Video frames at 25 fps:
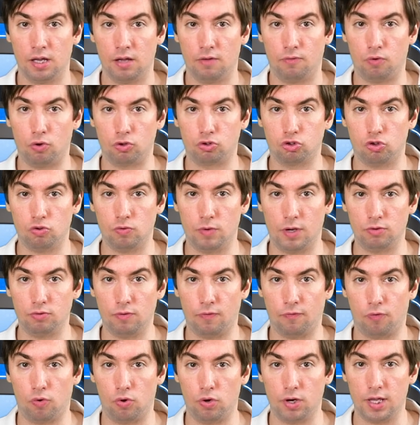for
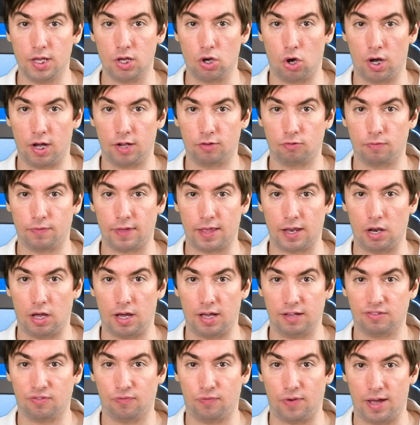240 yards with a
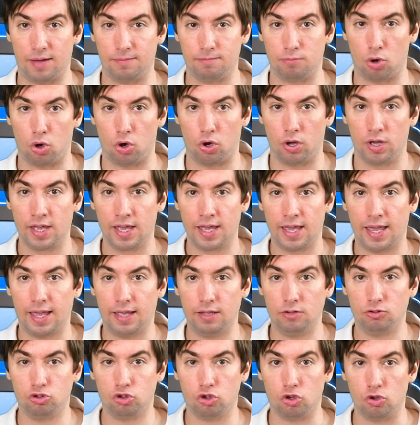lost fumble
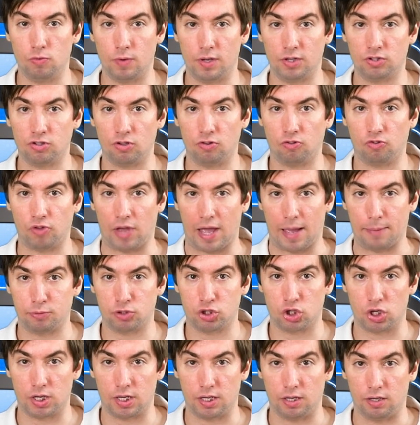and two
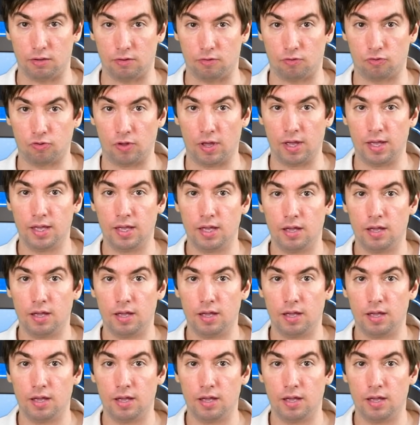interceptions.